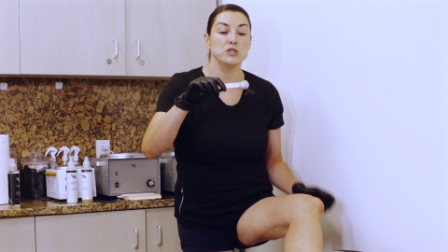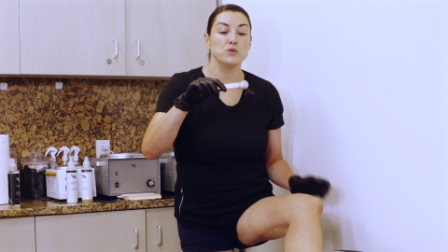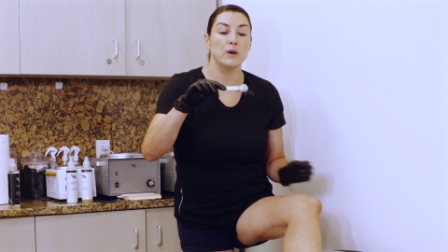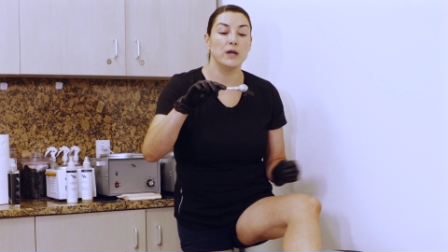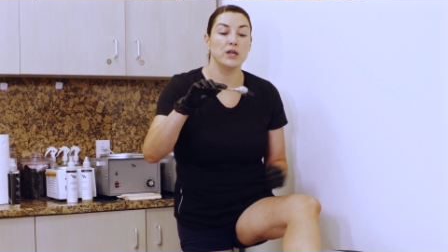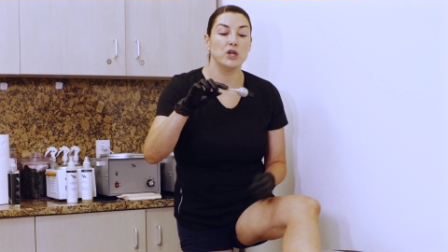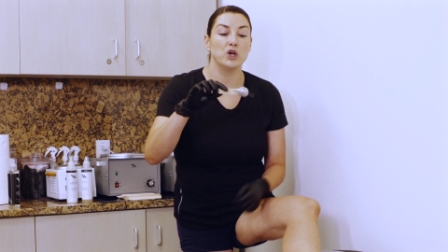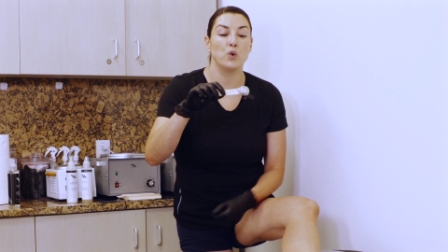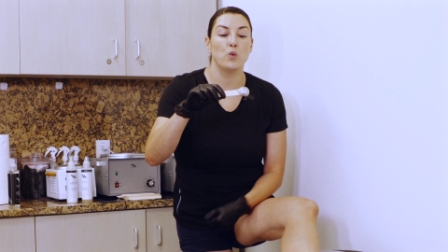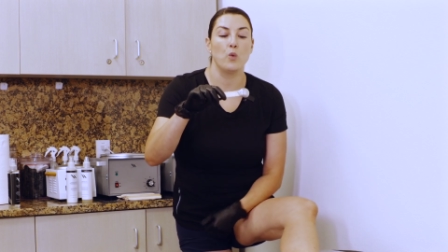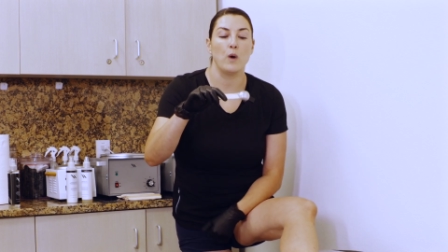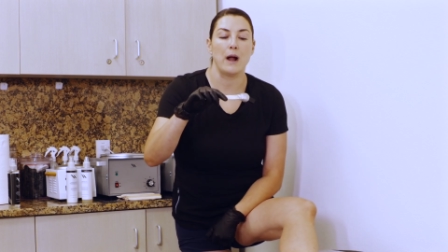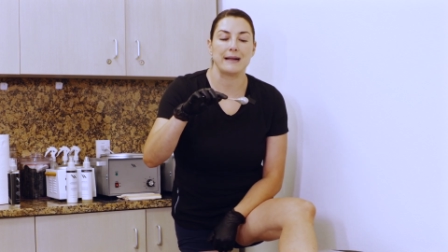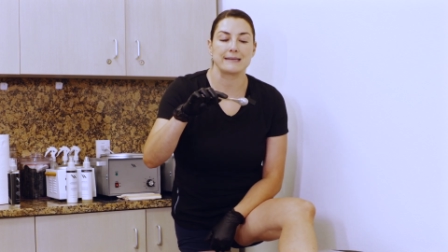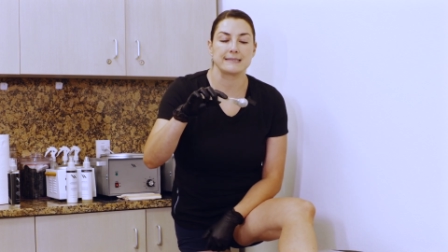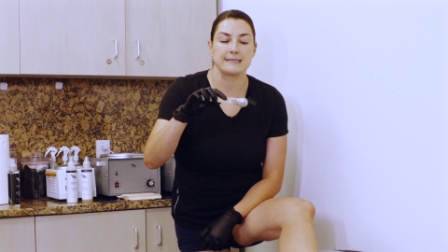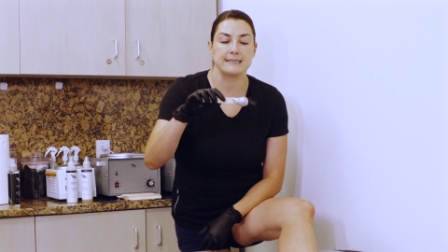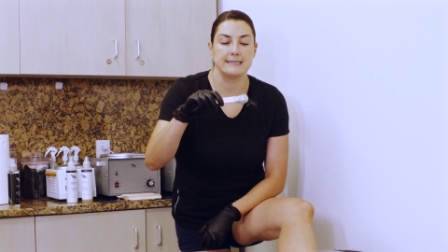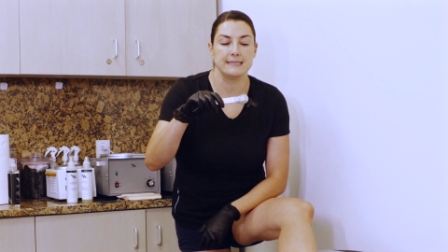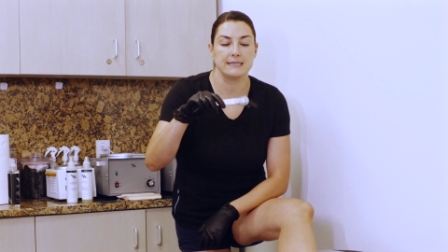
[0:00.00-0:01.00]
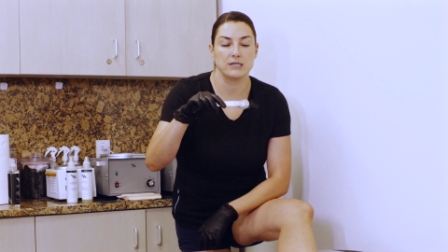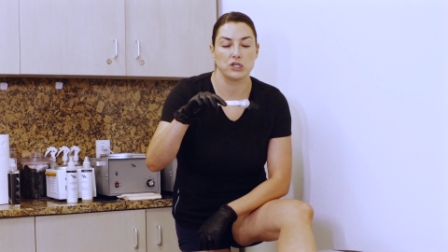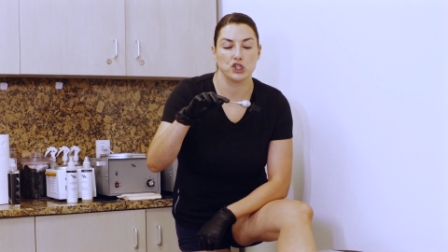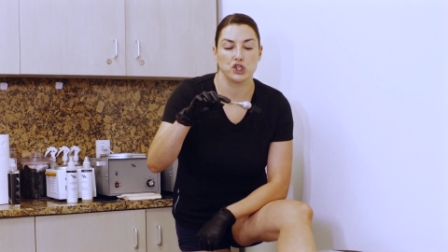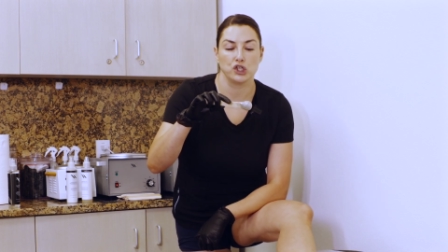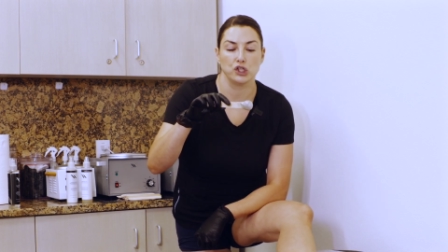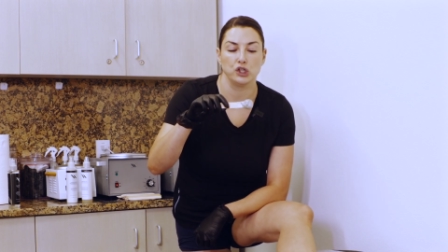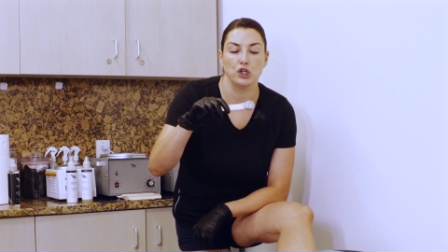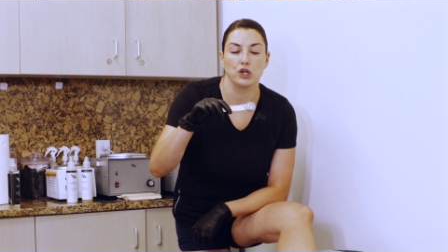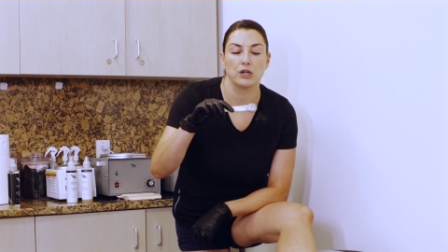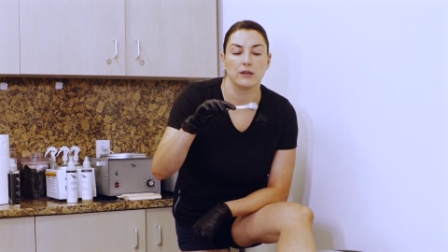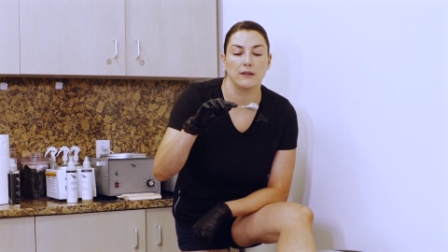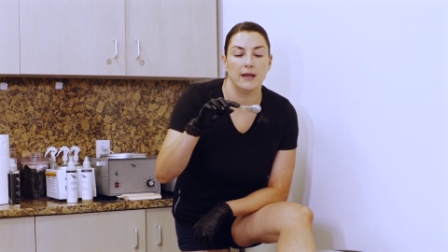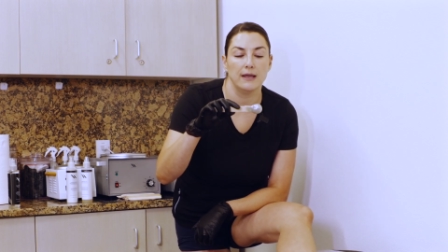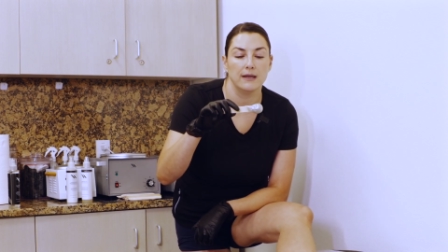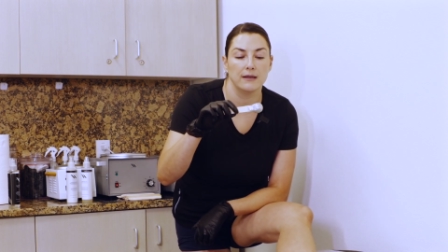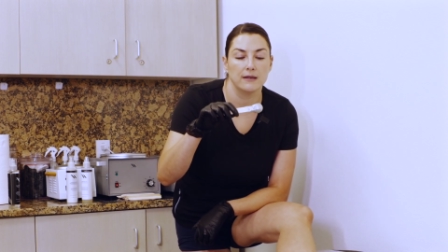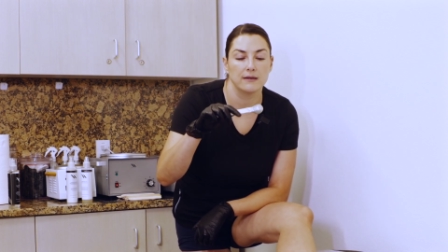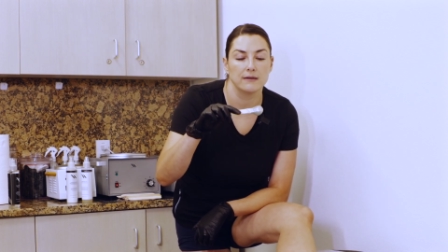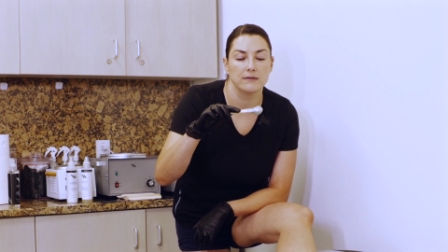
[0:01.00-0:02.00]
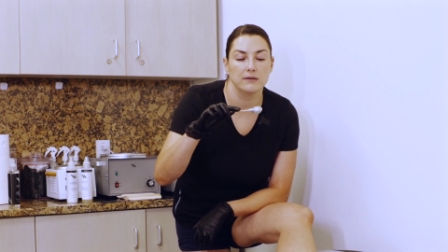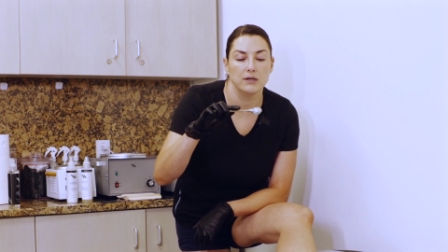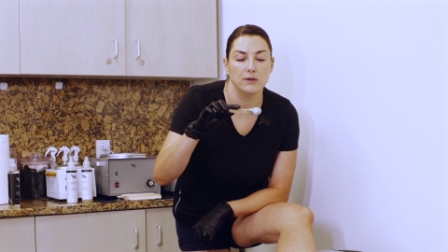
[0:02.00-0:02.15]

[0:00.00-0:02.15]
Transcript: is what your wax stick should look like.